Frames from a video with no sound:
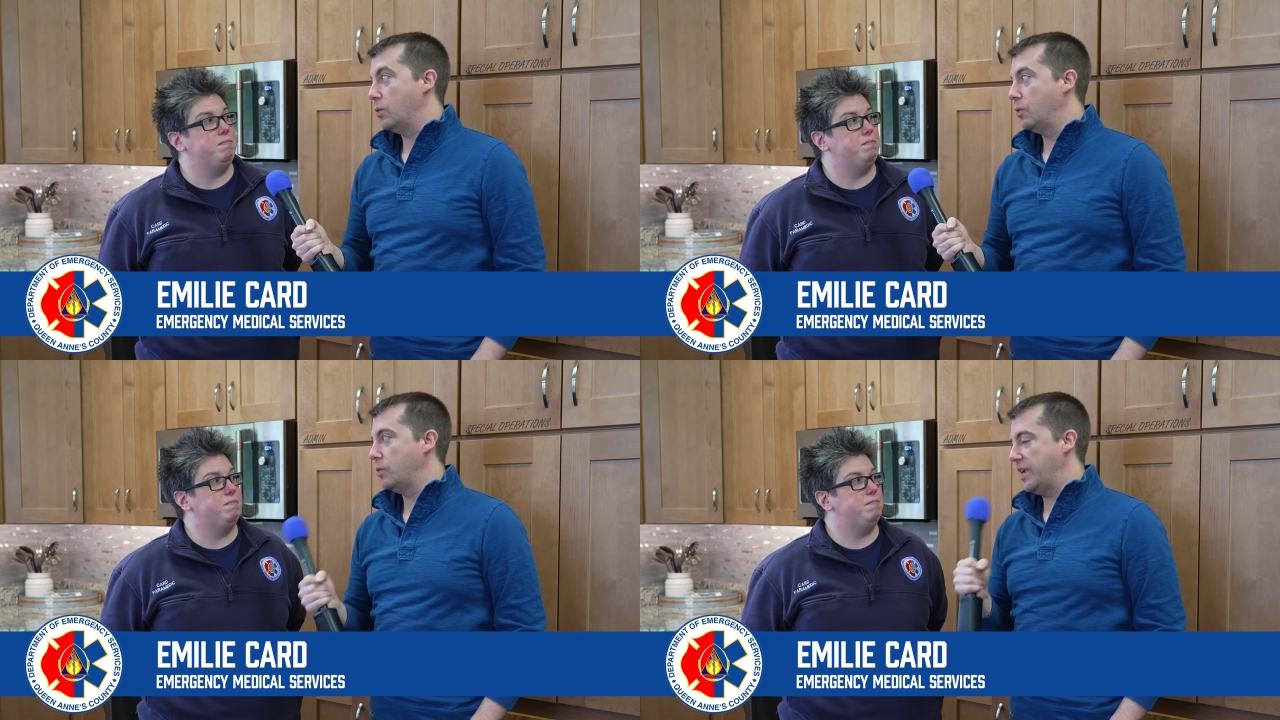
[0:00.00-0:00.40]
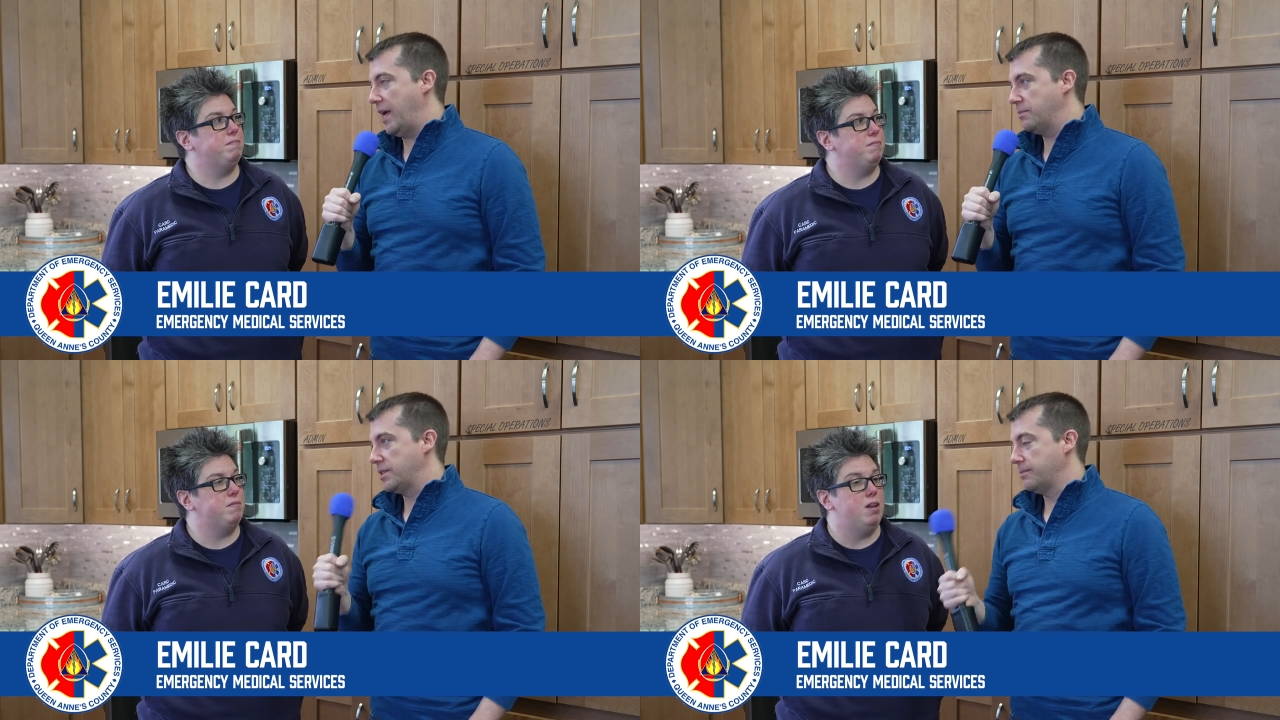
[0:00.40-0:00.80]
Speaker 1: Ooh,
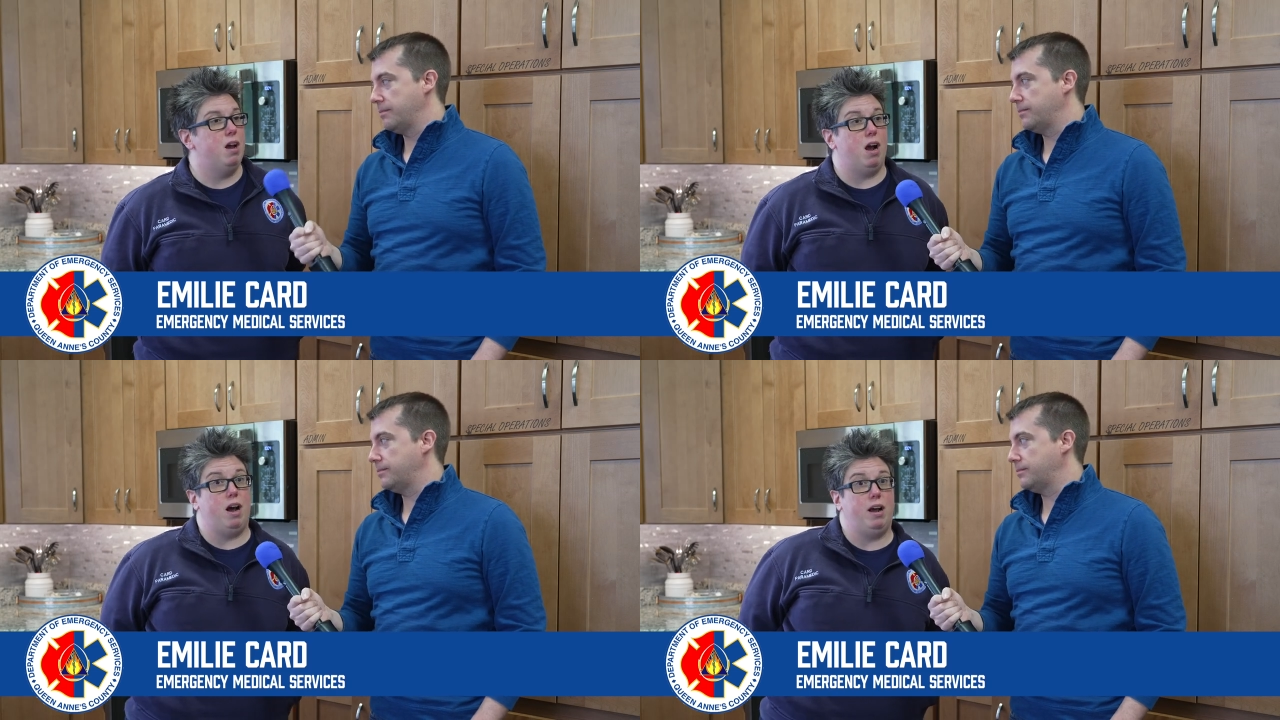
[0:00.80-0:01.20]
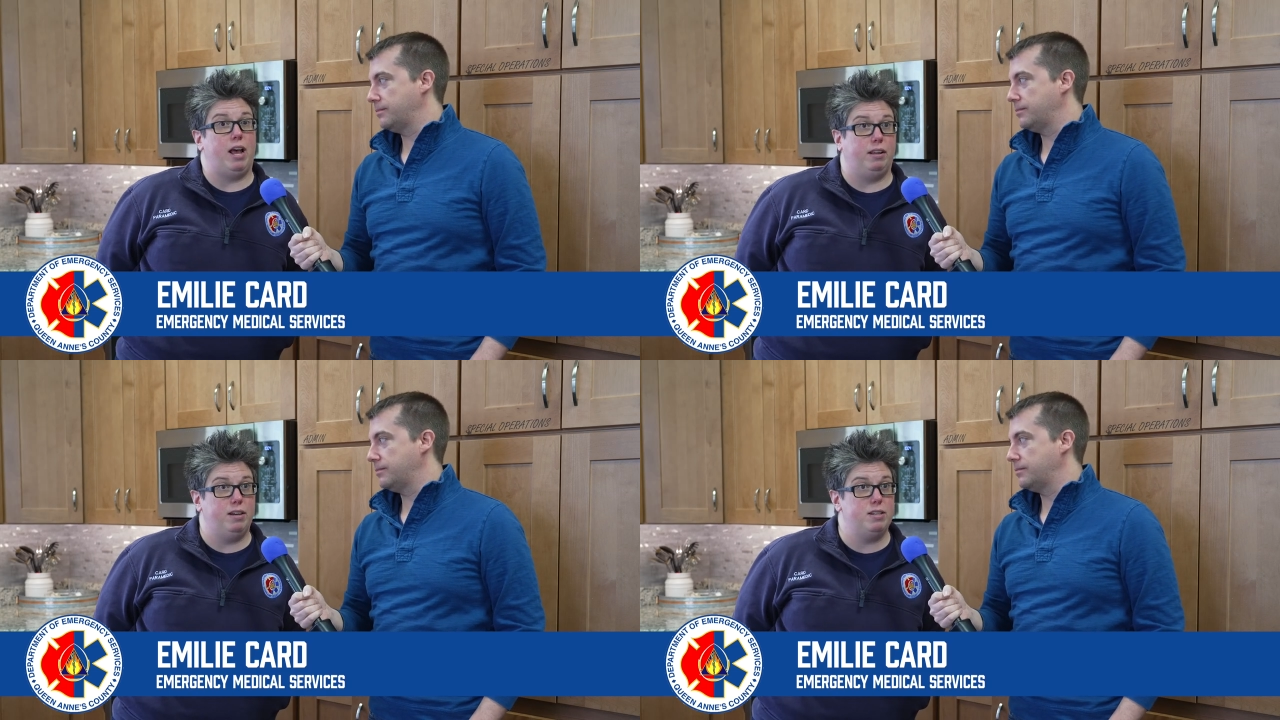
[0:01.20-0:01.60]
names. Uh,
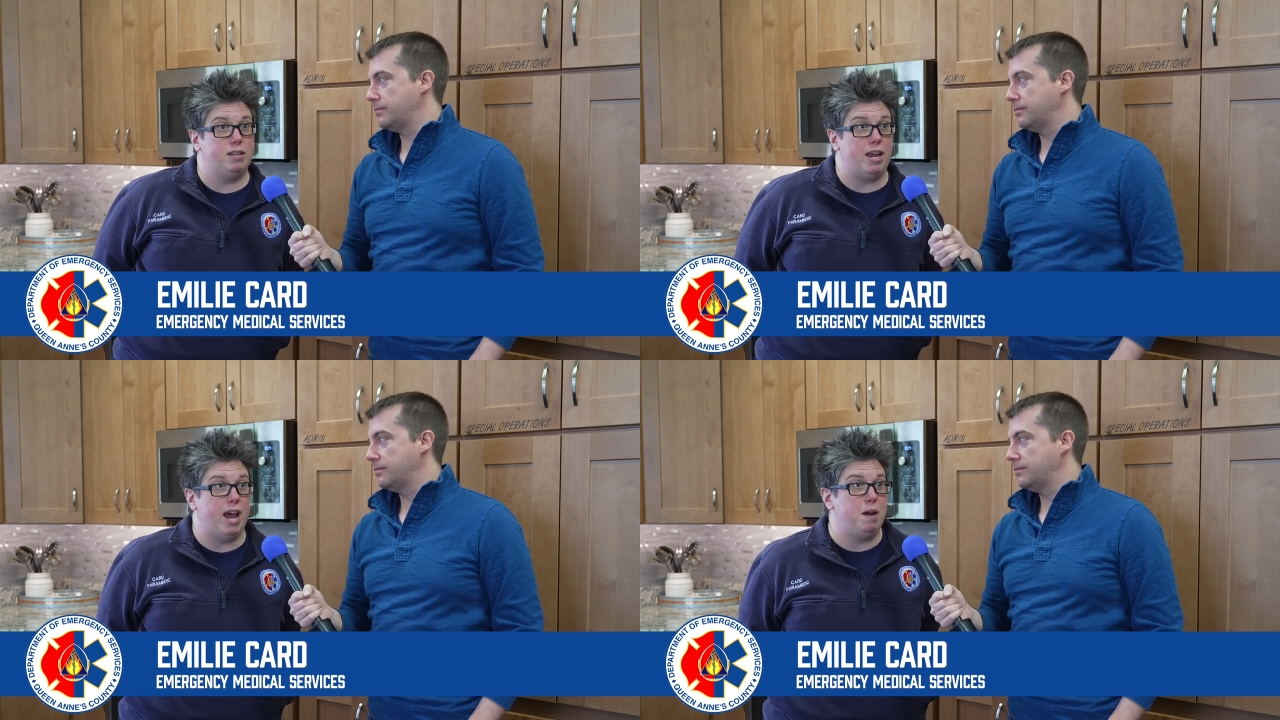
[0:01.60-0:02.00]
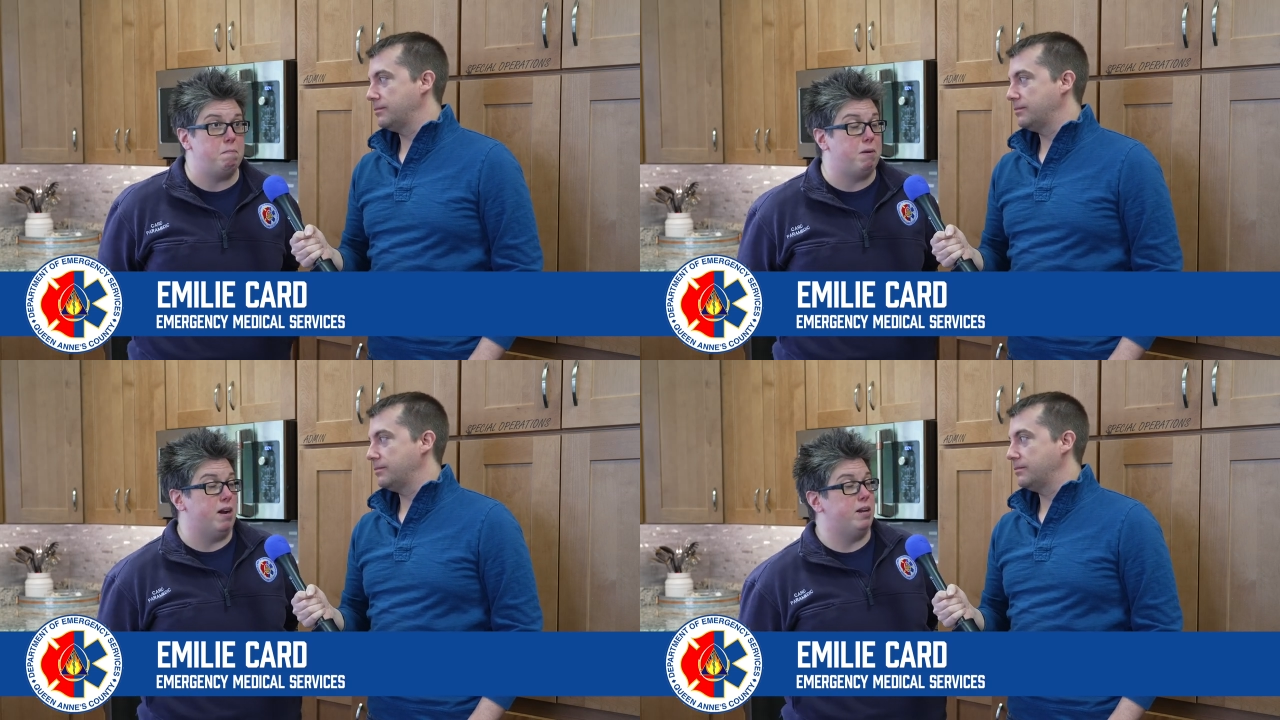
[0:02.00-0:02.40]
Ella is the cat and
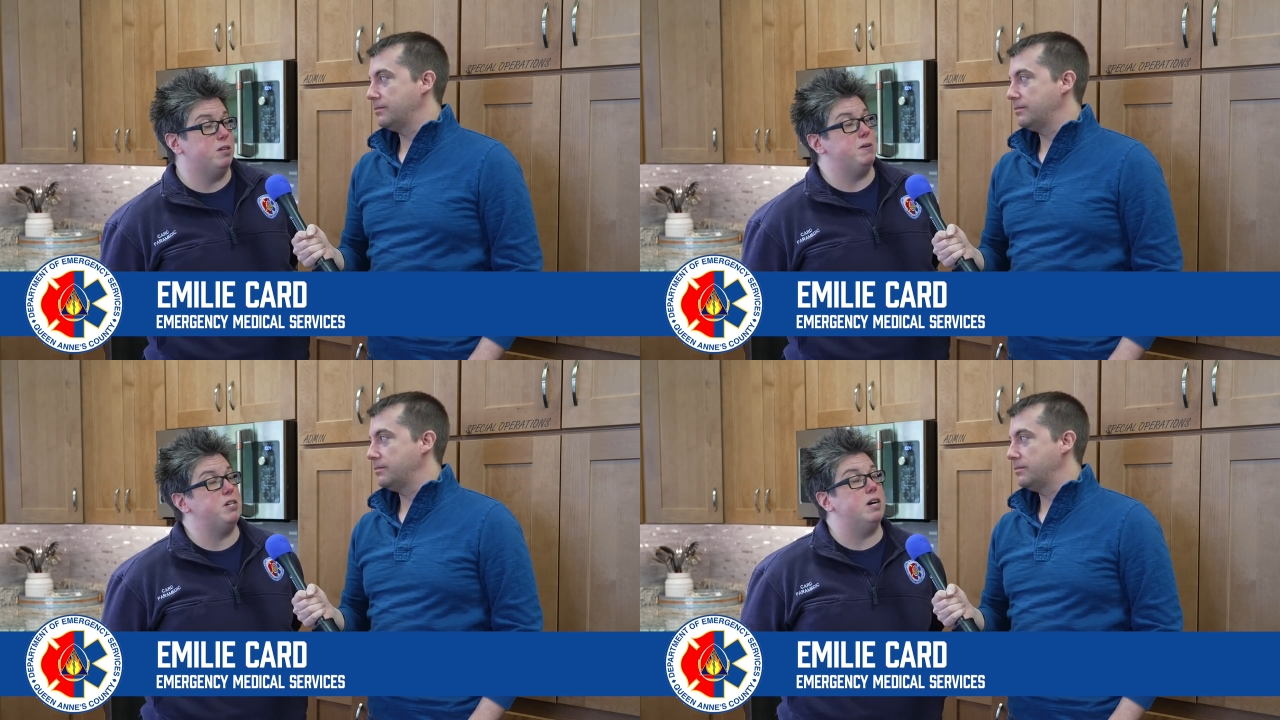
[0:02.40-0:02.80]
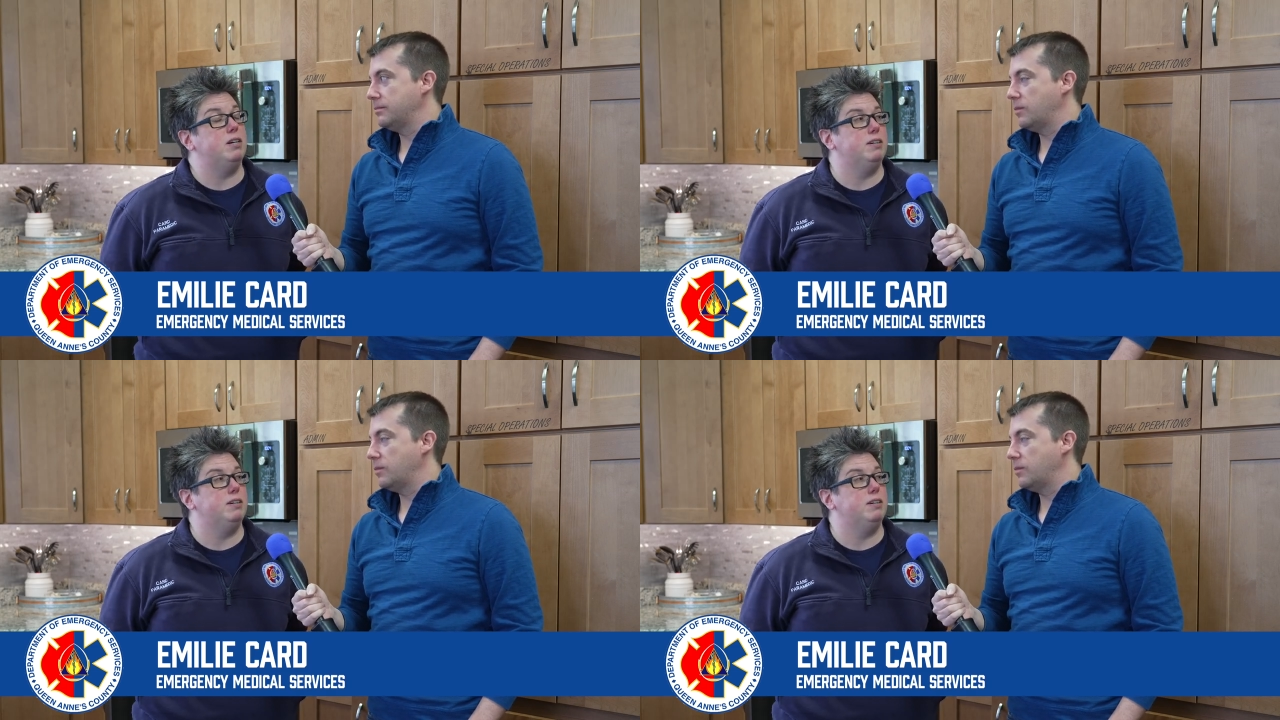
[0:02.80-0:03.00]
Bonnie is my dog.